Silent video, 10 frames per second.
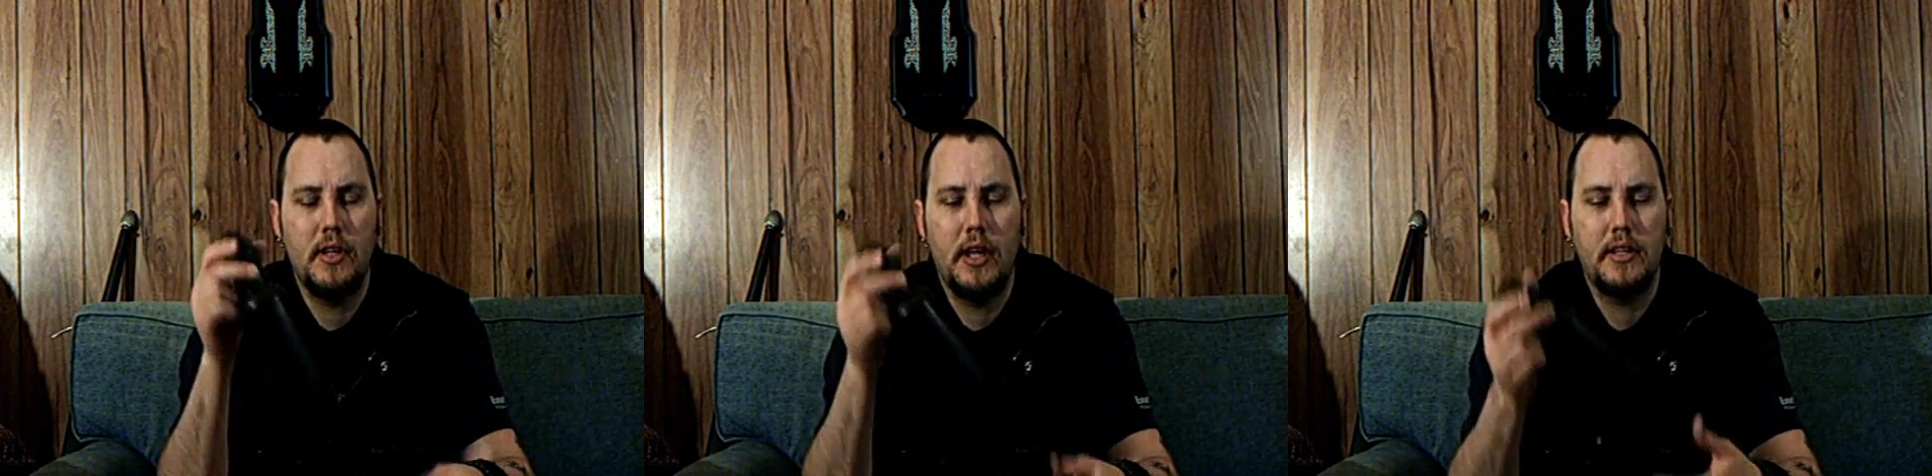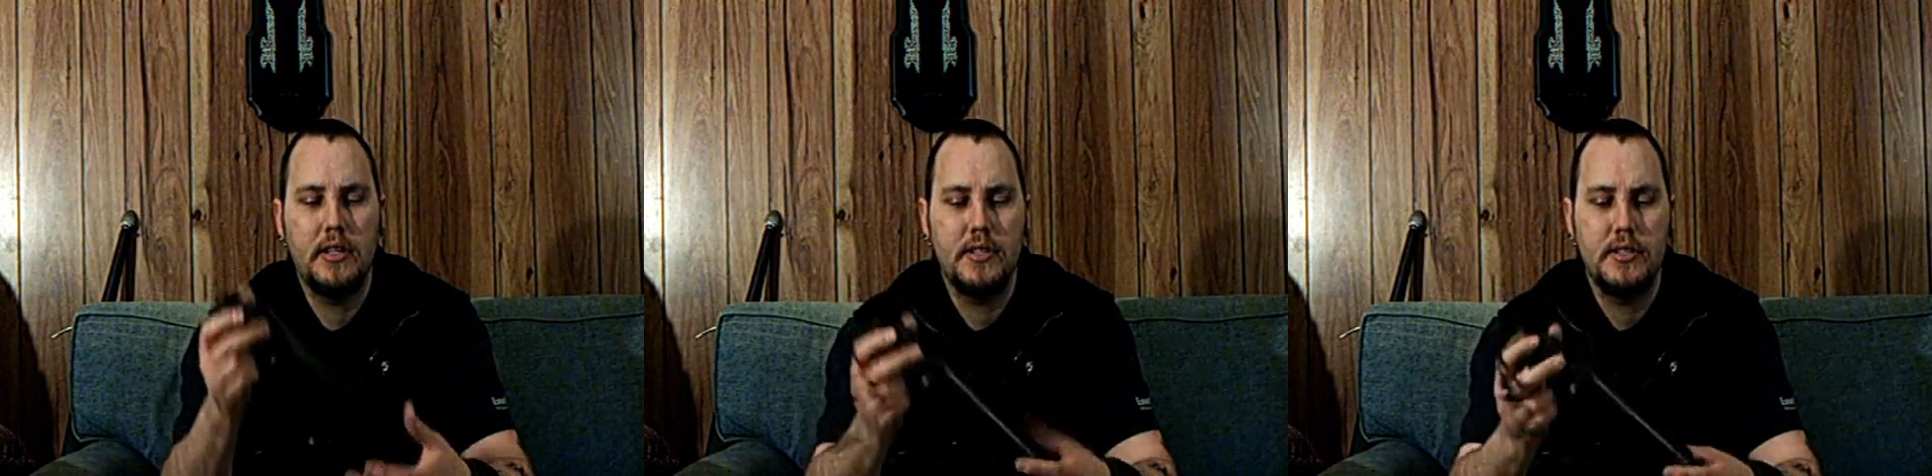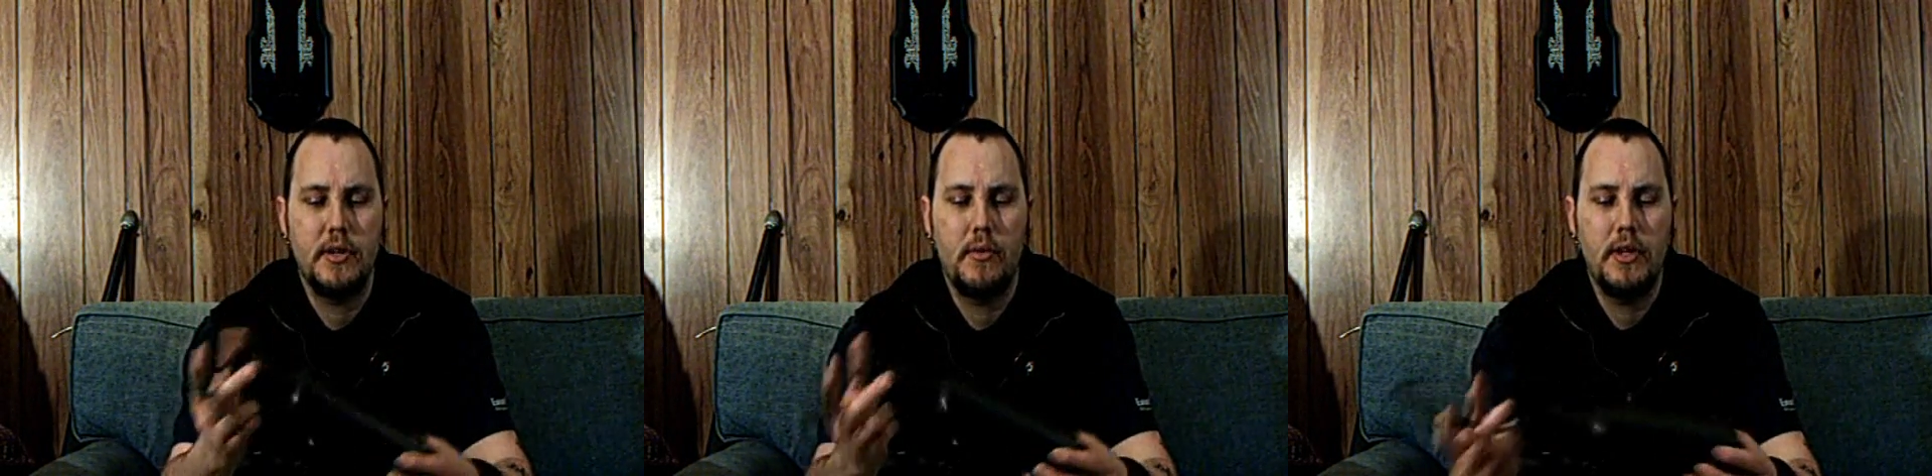steel like
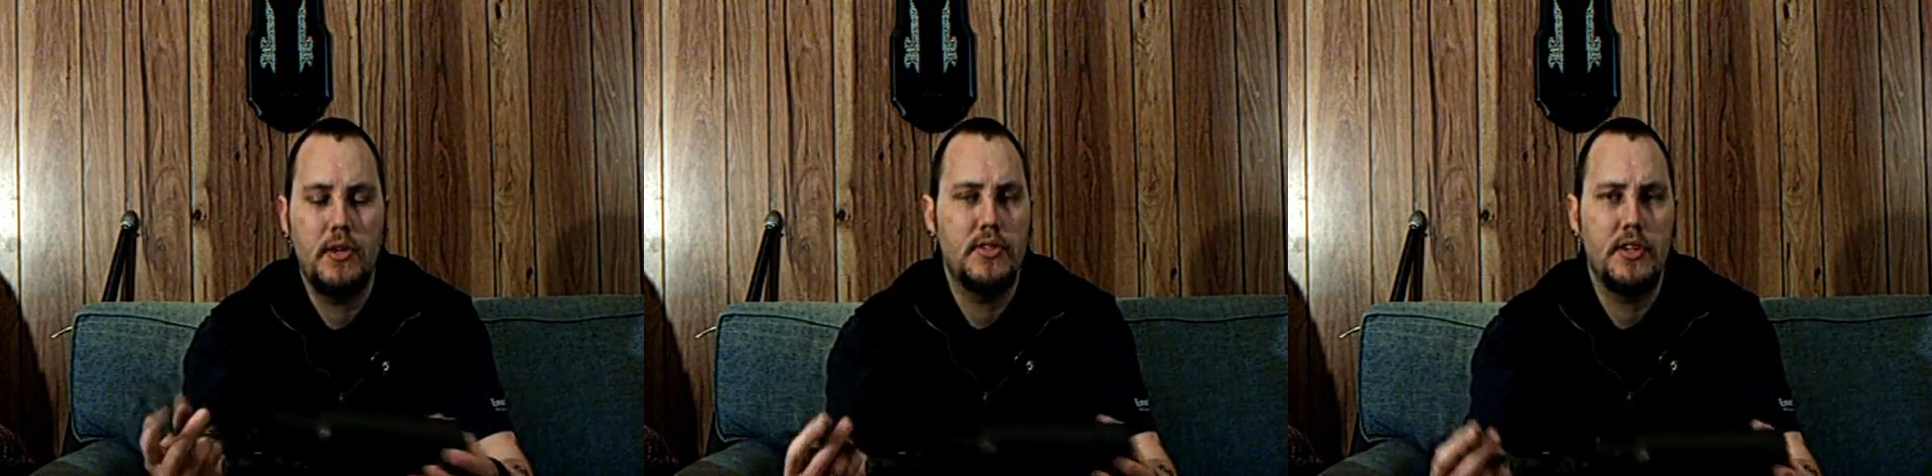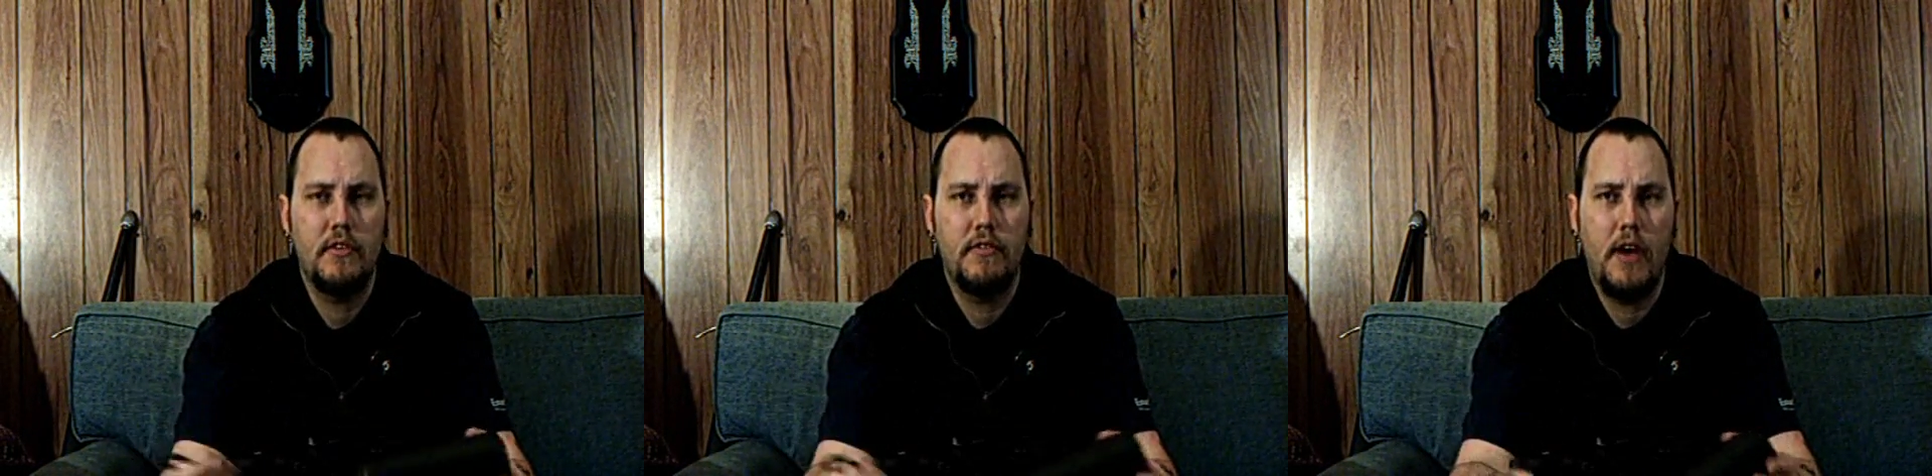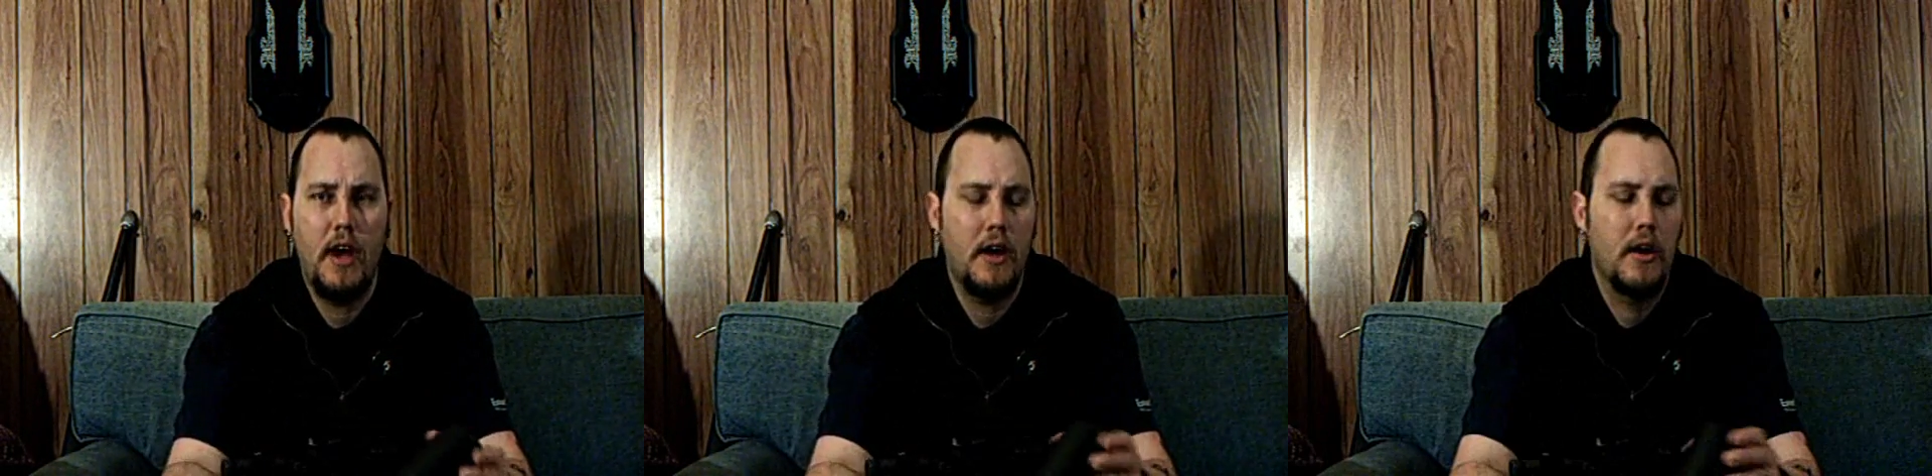this is so when you use it in
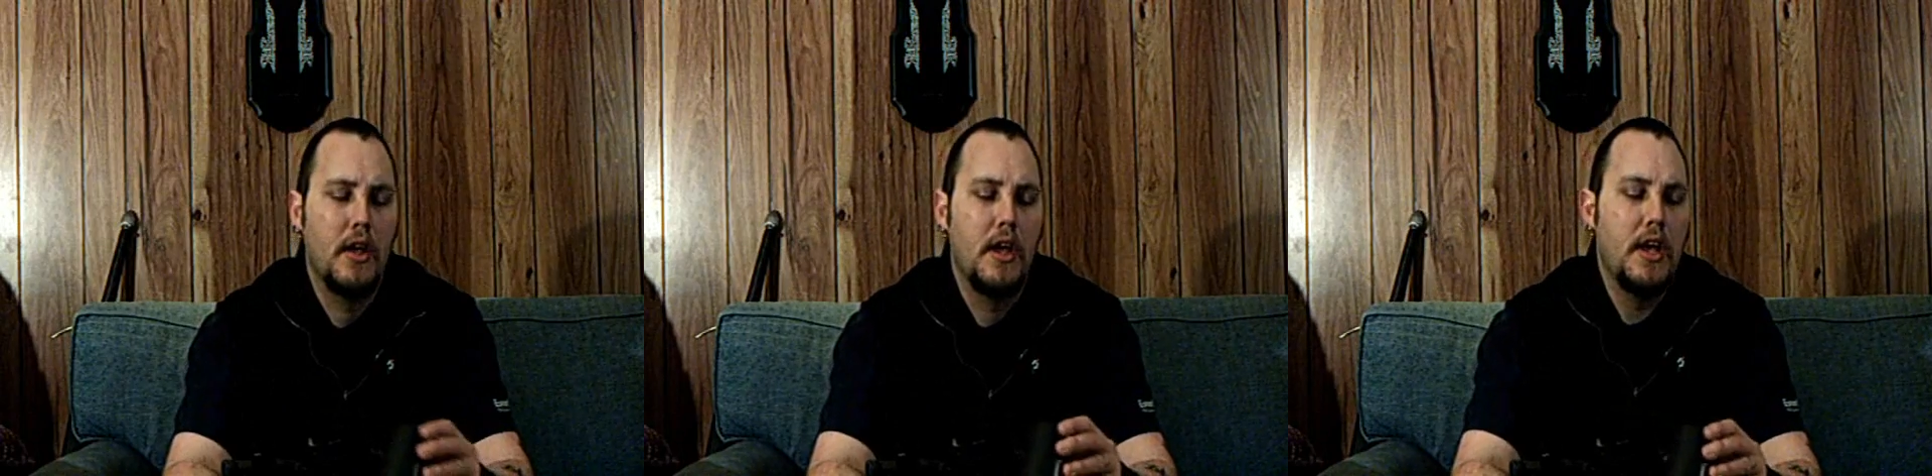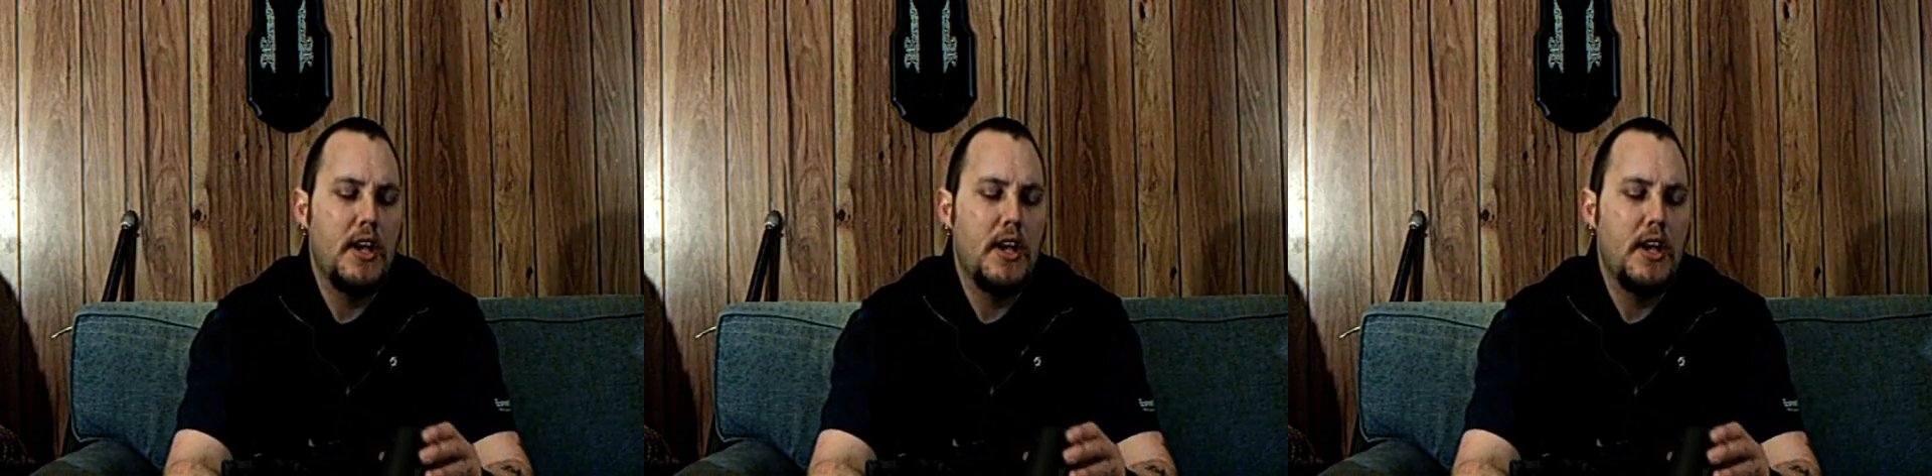fire,